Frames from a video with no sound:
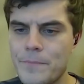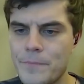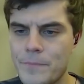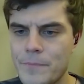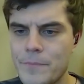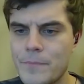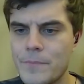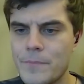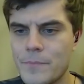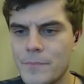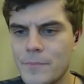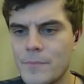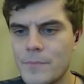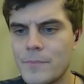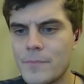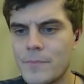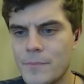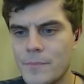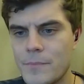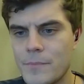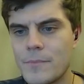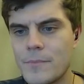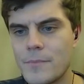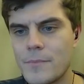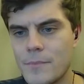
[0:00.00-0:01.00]

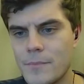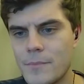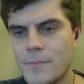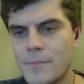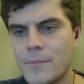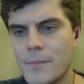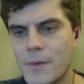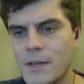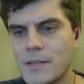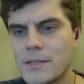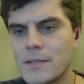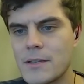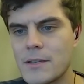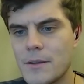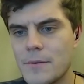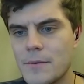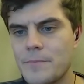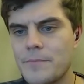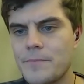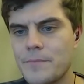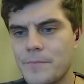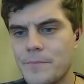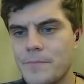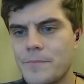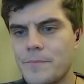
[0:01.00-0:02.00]
regulate them in
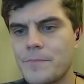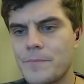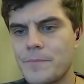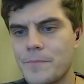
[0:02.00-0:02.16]
ways that are